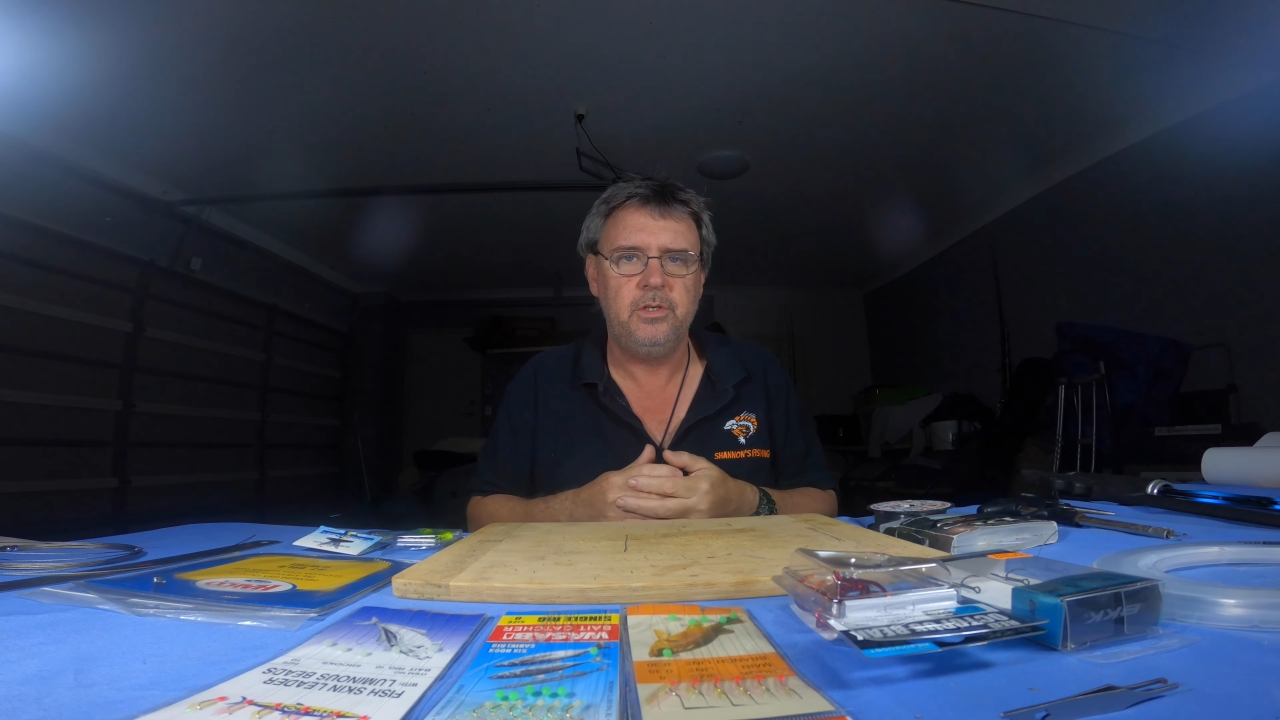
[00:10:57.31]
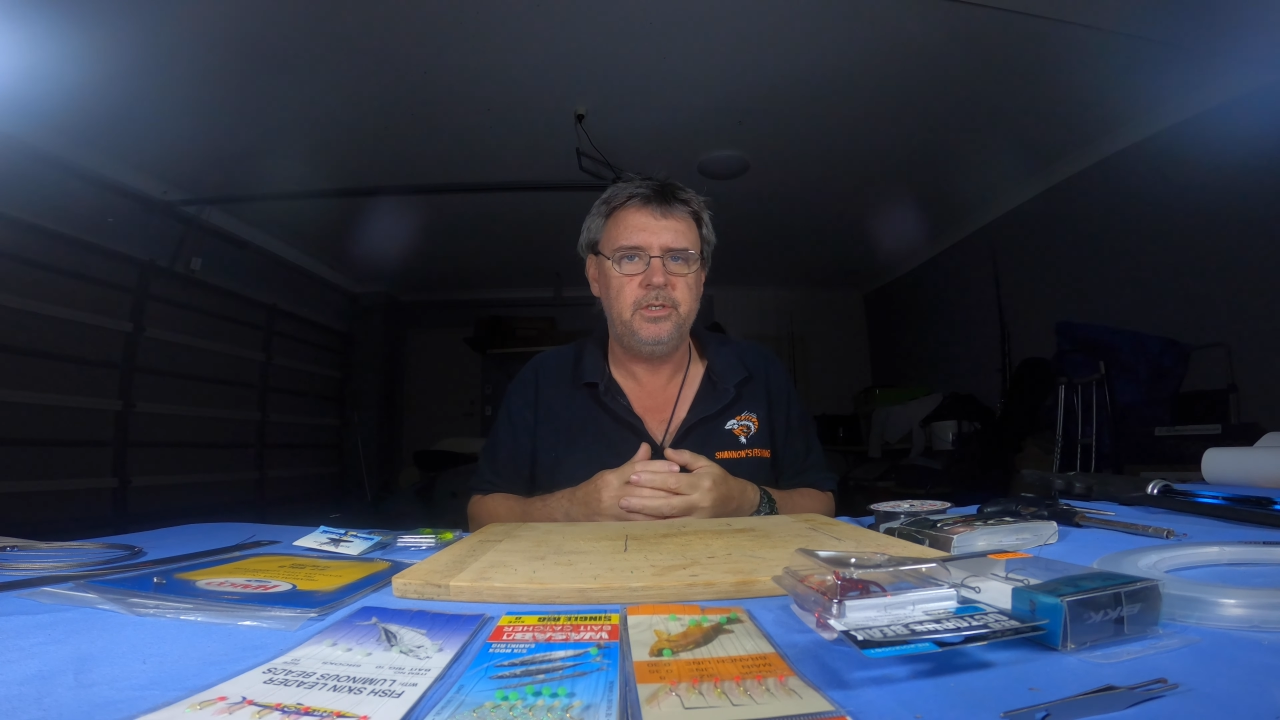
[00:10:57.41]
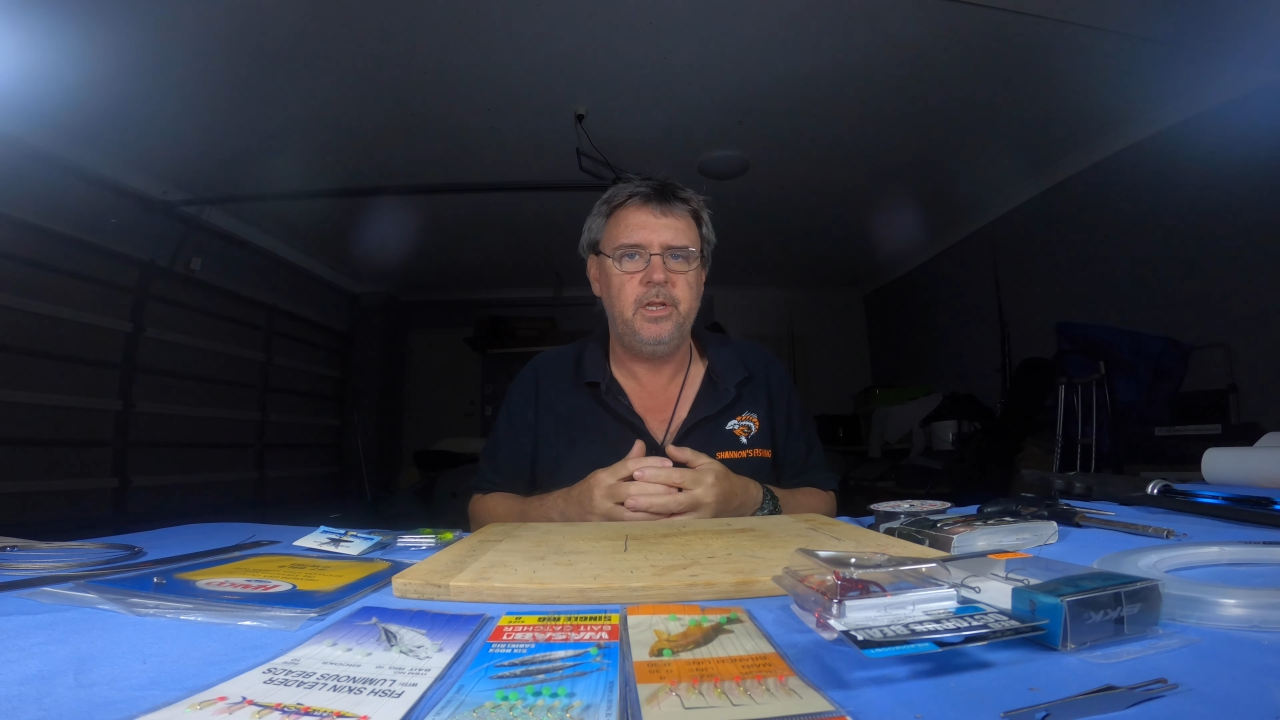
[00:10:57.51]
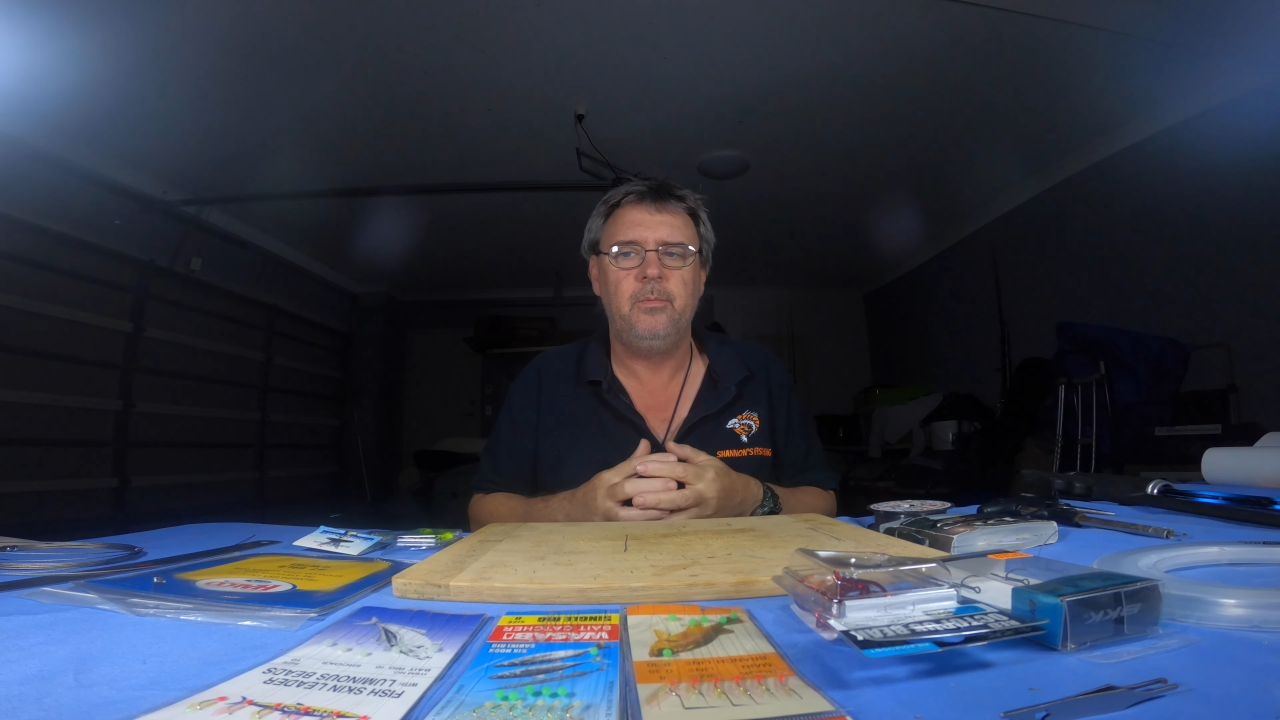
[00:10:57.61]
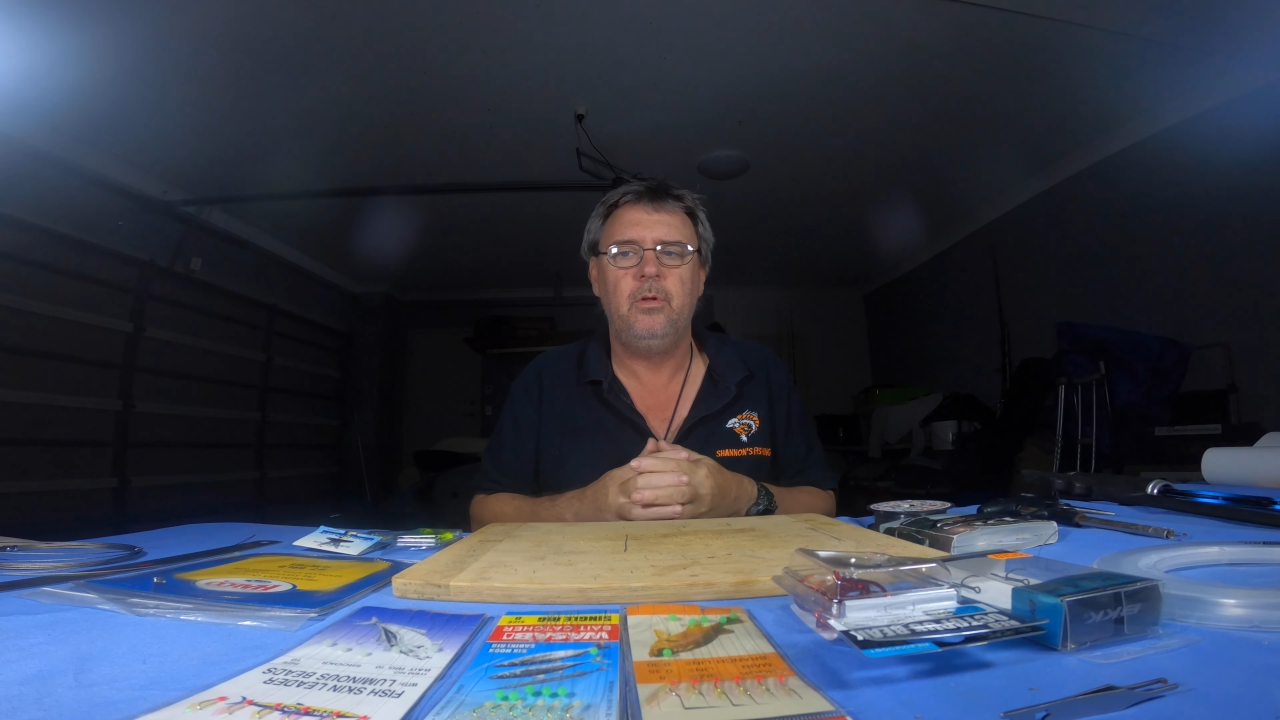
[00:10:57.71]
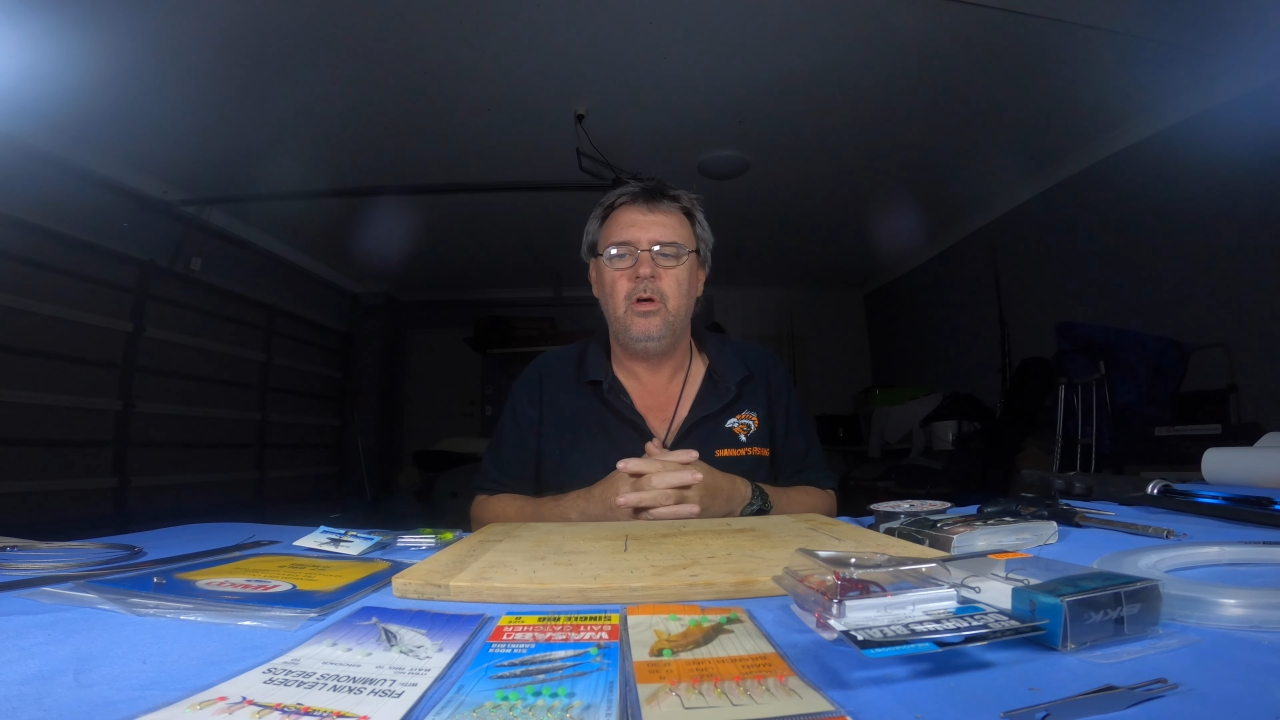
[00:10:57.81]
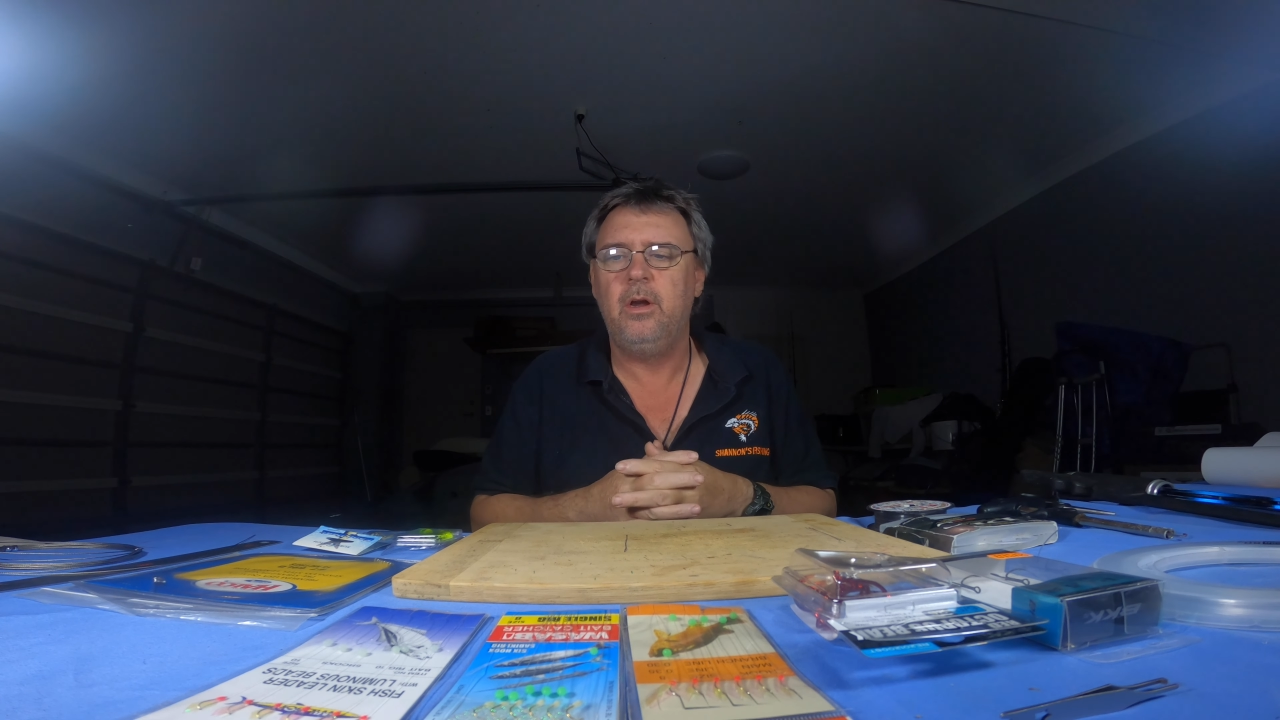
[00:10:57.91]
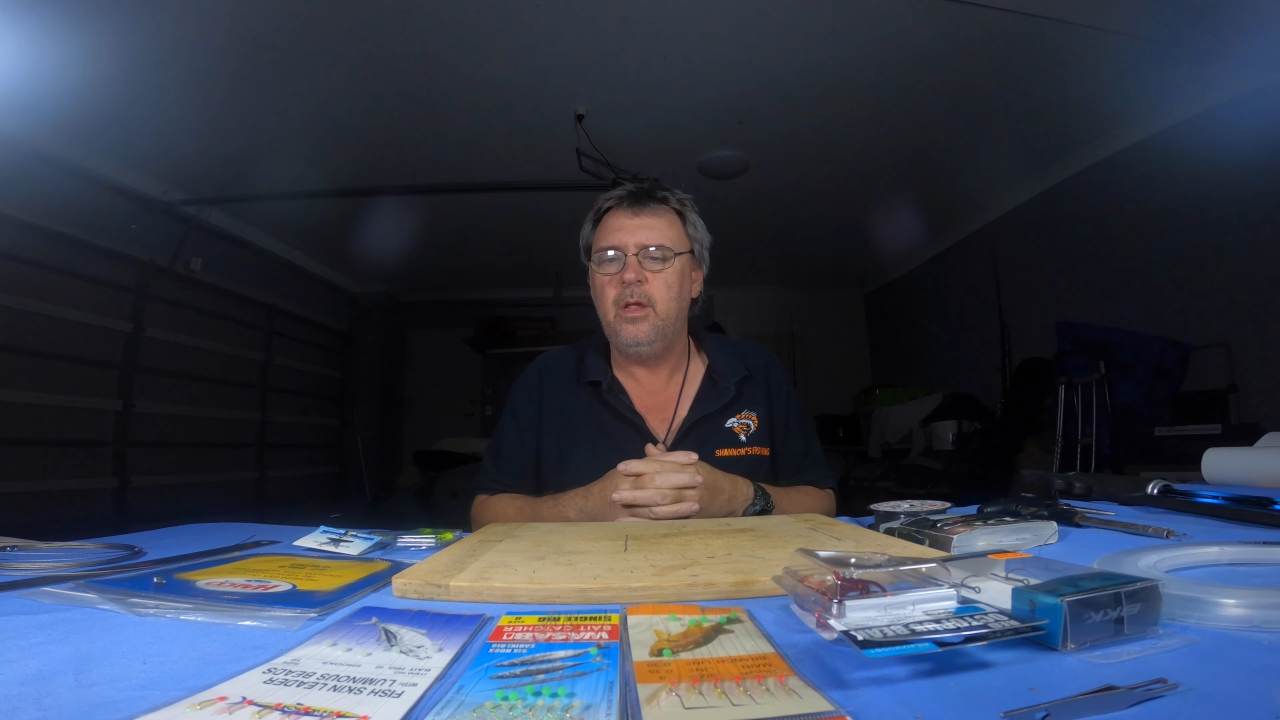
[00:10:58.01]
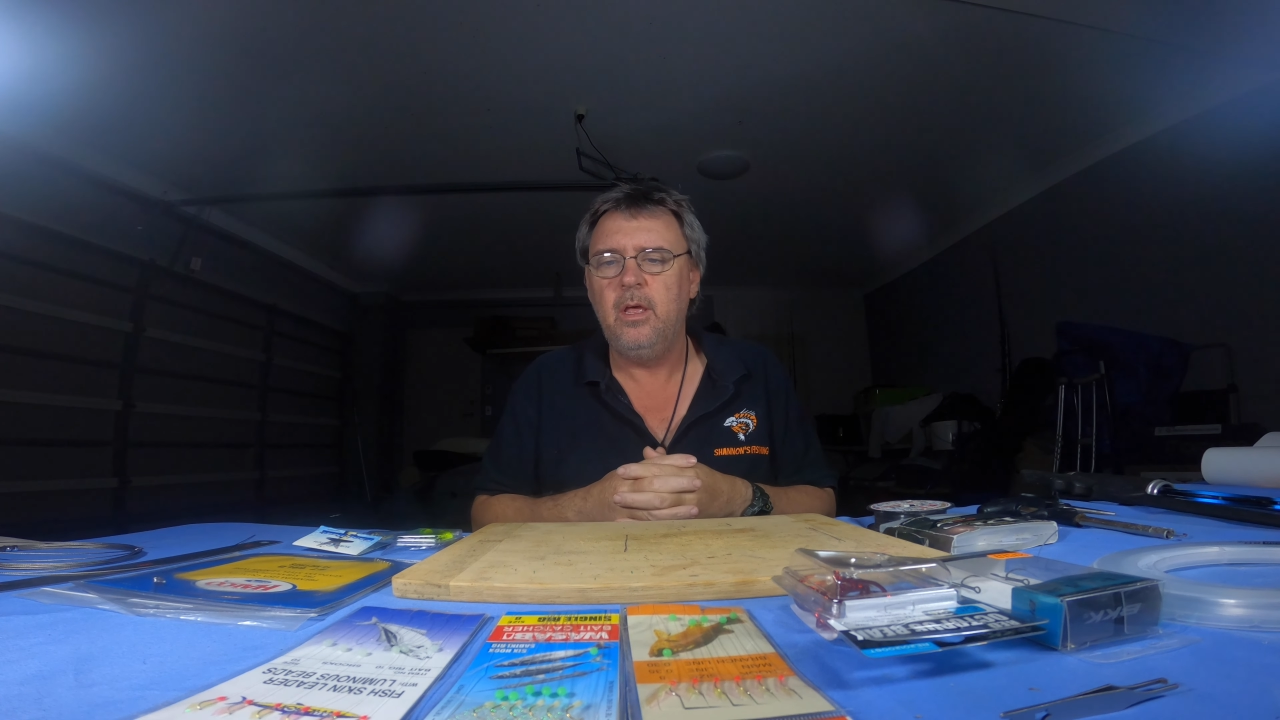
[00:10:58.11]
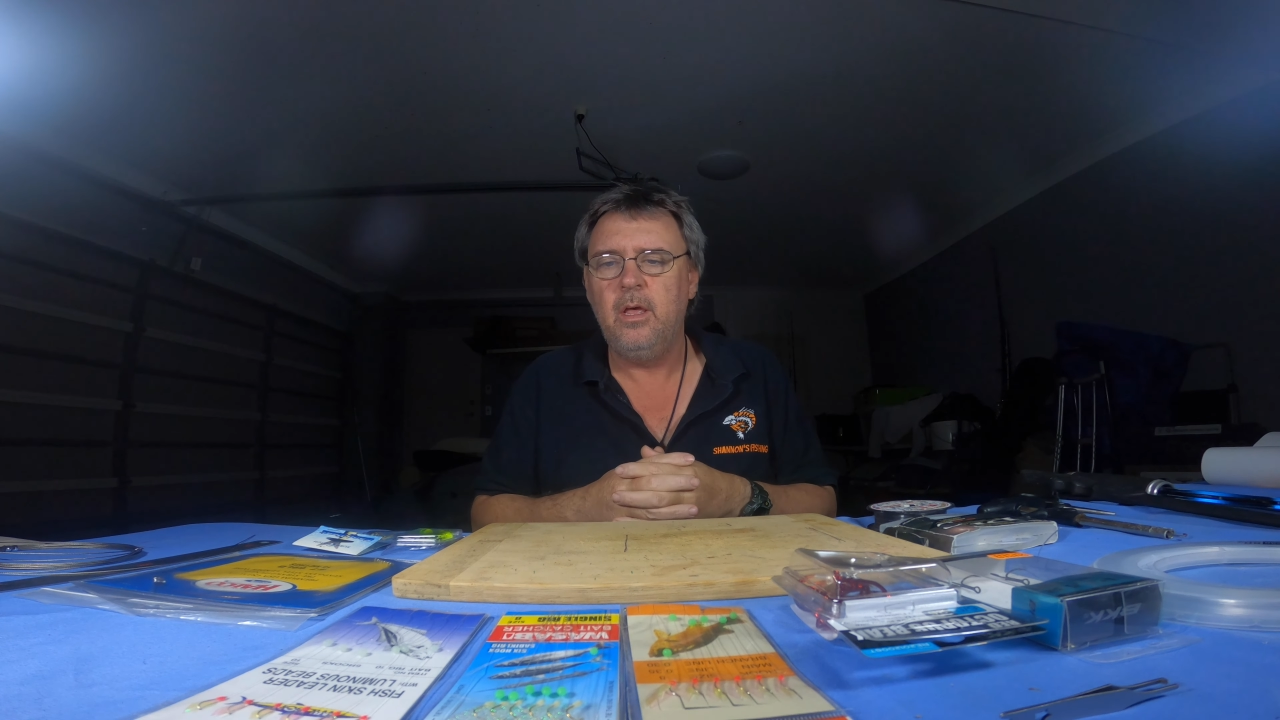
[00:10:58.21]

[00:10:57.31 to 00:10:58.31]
You've seen them a lot.